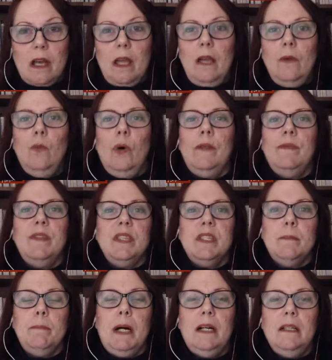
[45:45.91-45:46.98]
I want
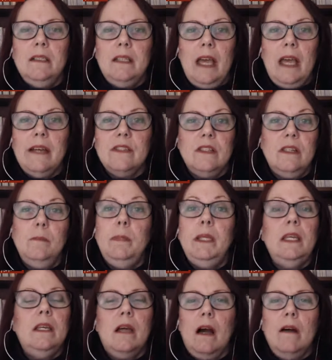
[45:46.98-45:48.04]
this podcast to
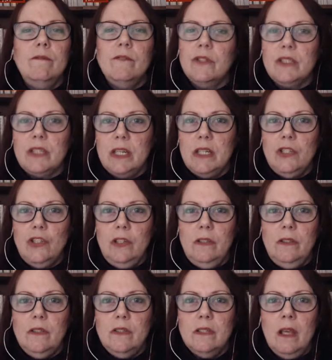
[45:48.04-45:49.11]
be
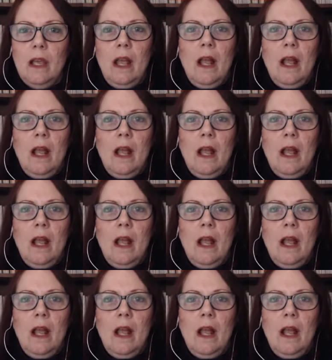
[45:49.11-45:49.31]
conversations